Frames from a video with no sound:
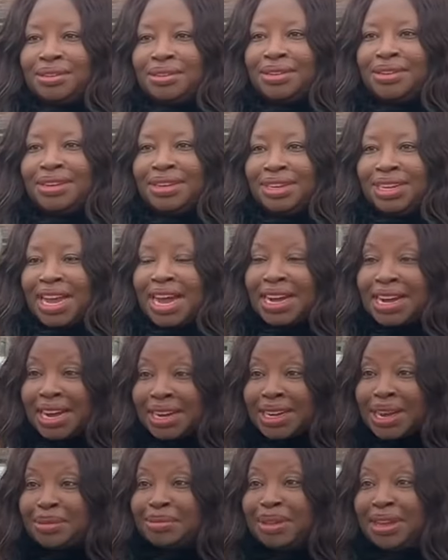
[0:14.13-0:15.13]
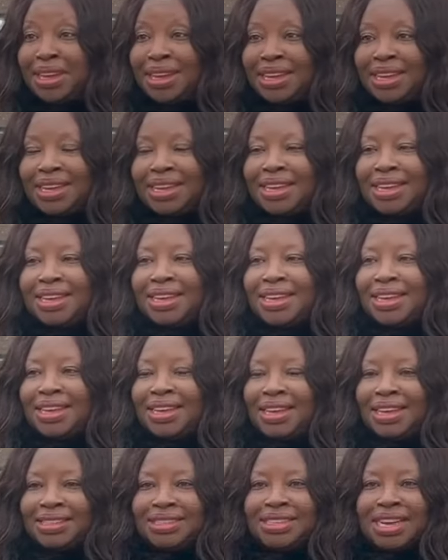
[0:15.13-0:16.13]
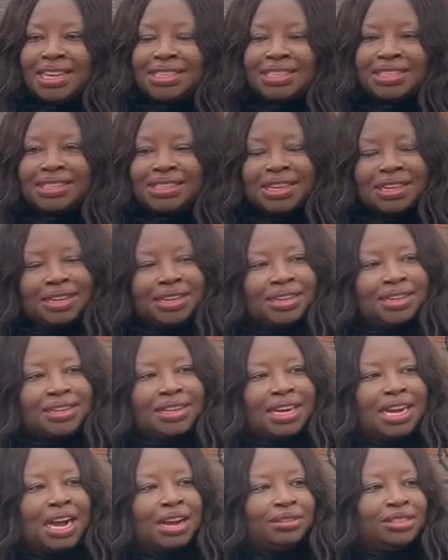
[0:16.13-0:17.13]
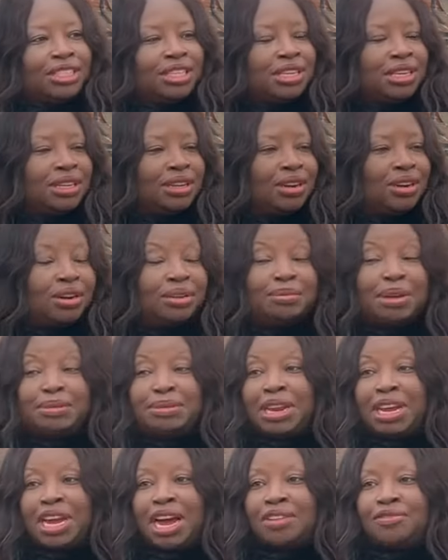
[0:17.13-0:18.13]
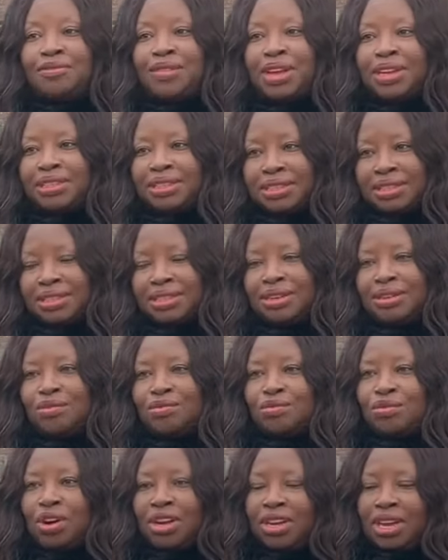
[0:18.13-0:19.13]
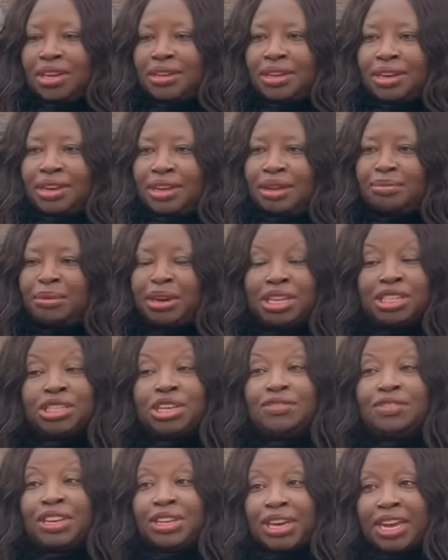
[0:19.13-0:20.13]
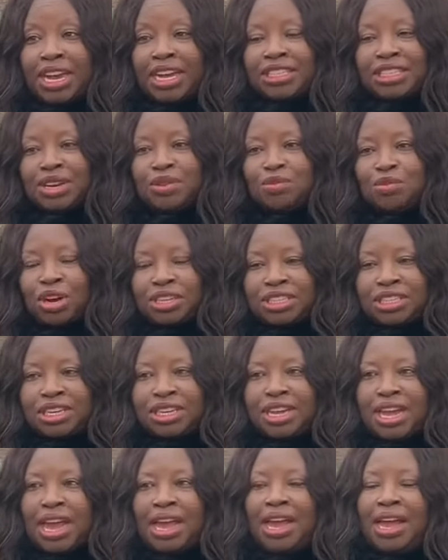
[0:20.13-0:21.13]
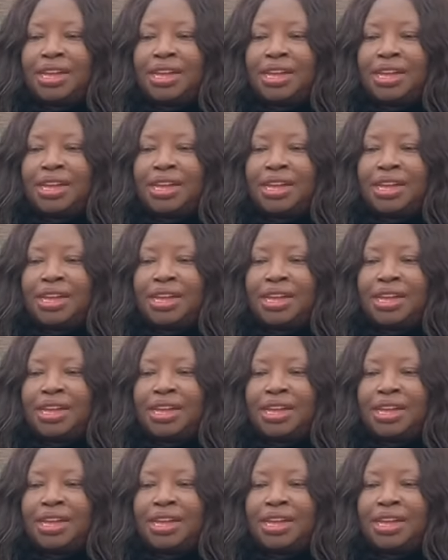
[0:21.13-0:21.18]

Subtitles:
selected to contest the seat in the May the 6th election, and I shall be giving her my strong